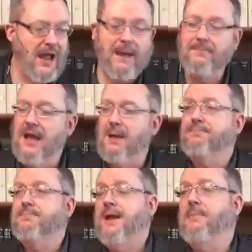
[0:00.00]
I'm, I'm,
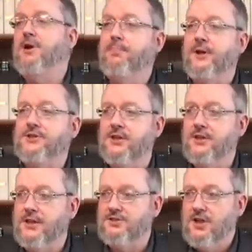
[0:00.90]
I'm here preaching
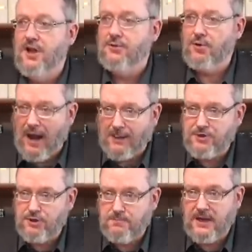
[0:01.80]
this. The
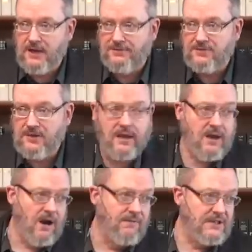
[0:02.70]
rapture is big enough to take
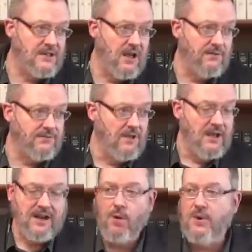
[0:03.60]
care of
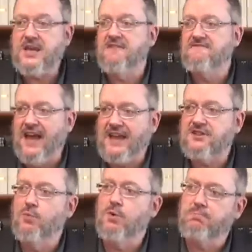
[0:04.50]
itself. Now, we can fight
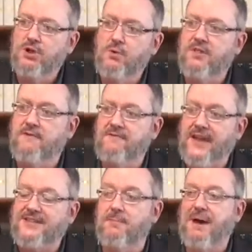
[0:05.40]
till we're blue in the
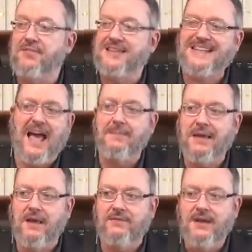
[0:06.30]
face about the
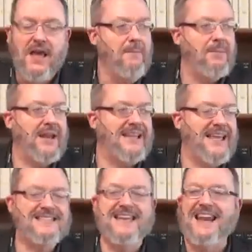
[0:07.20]
timing of it, but it
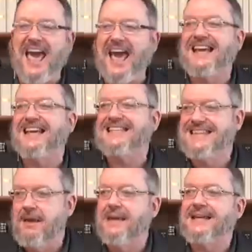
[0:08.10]
is an
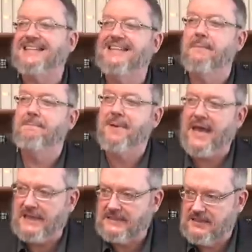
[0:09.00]
academic
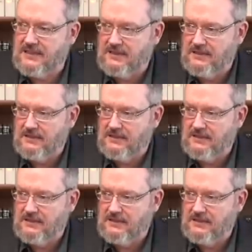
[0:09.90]
debate.